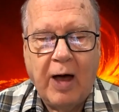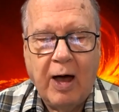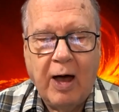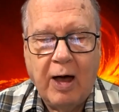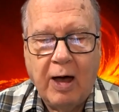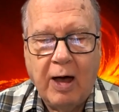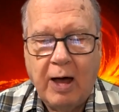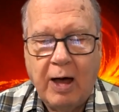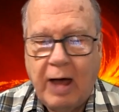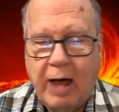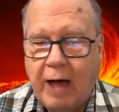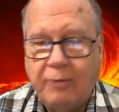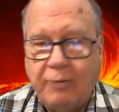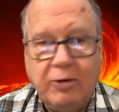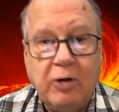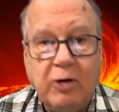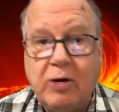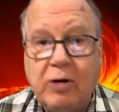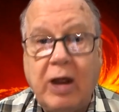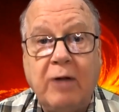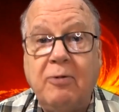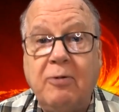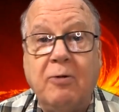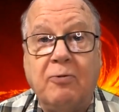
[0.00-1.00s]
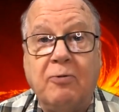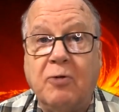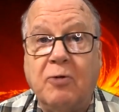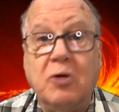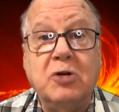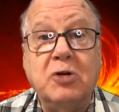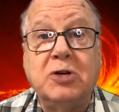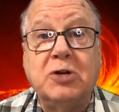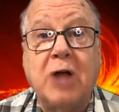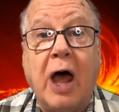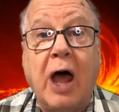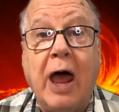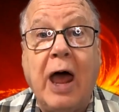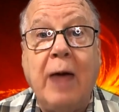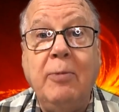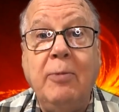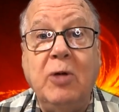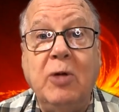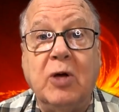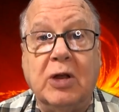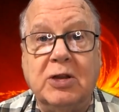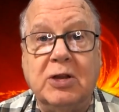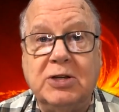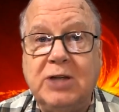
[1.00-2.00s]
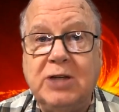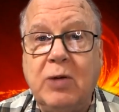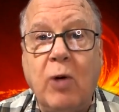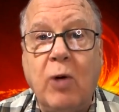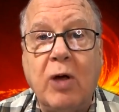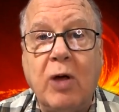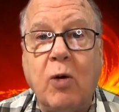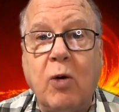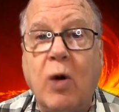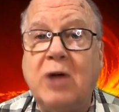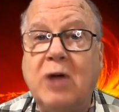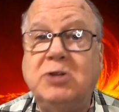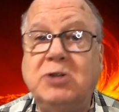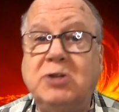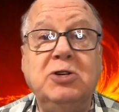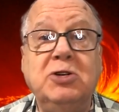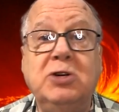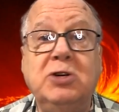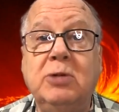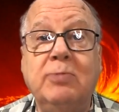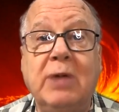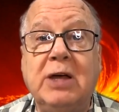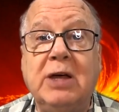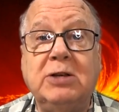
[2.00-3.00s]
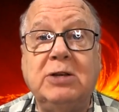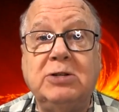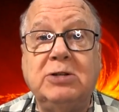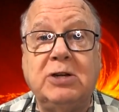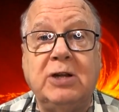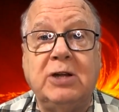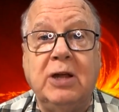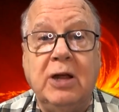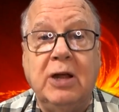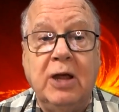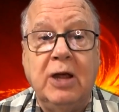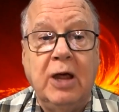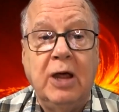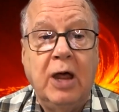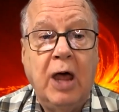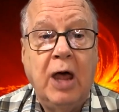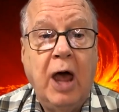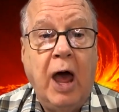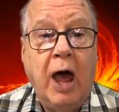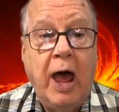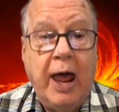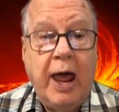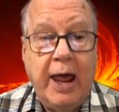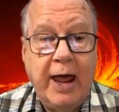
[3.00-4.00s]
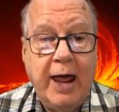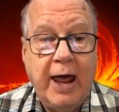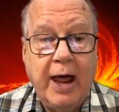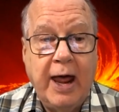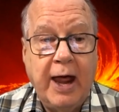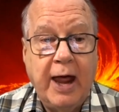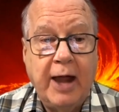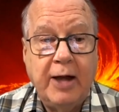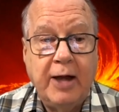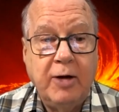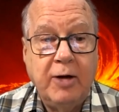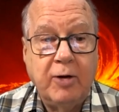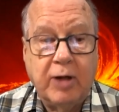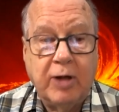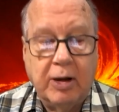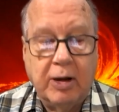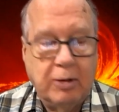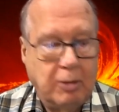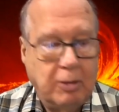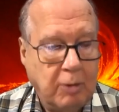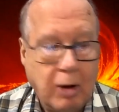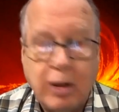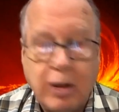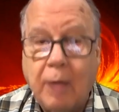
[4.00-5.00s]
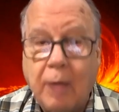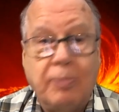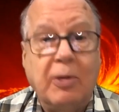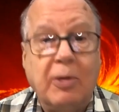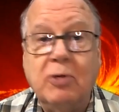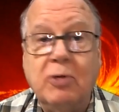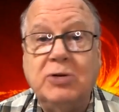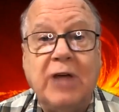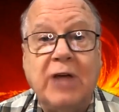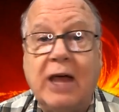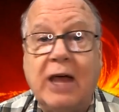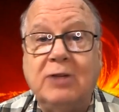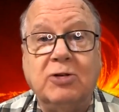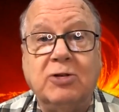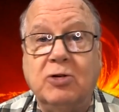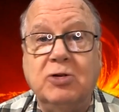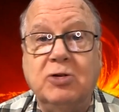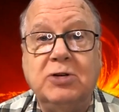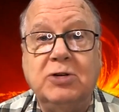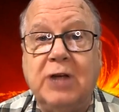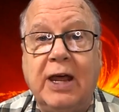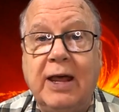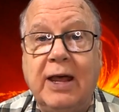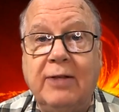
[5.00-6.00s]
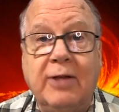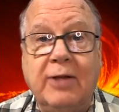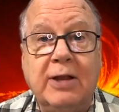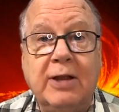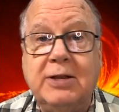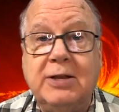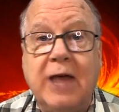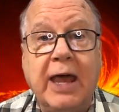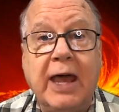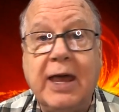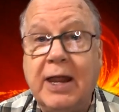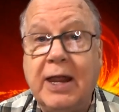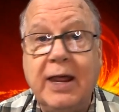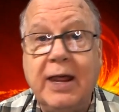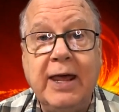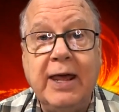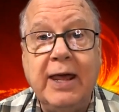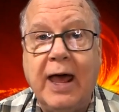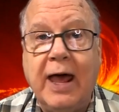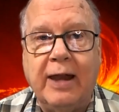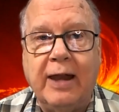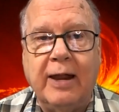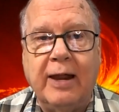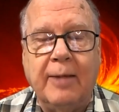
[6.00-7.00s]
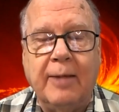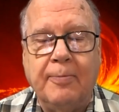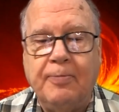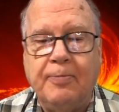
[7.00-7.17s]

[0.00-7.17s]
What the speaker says: after you've done the first time, you can see what questions you missed, and you can look up those answers and then take it again.